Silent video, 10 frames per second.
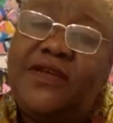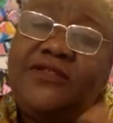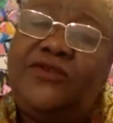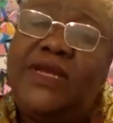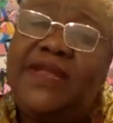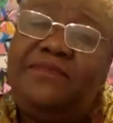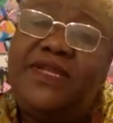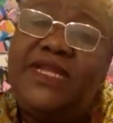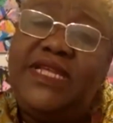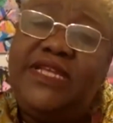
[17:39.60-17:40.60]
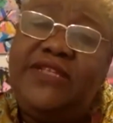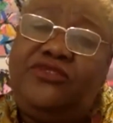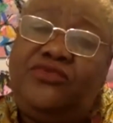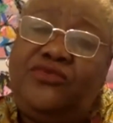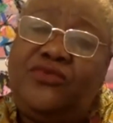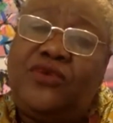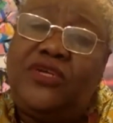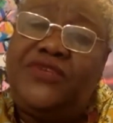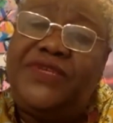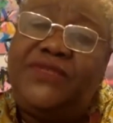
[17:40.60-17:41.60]
to get money into
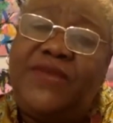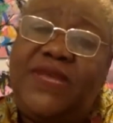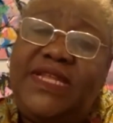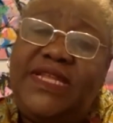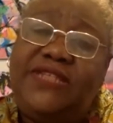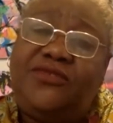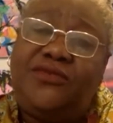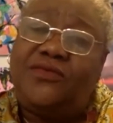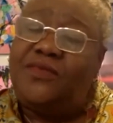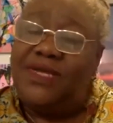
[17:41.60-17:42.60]
countries where they need to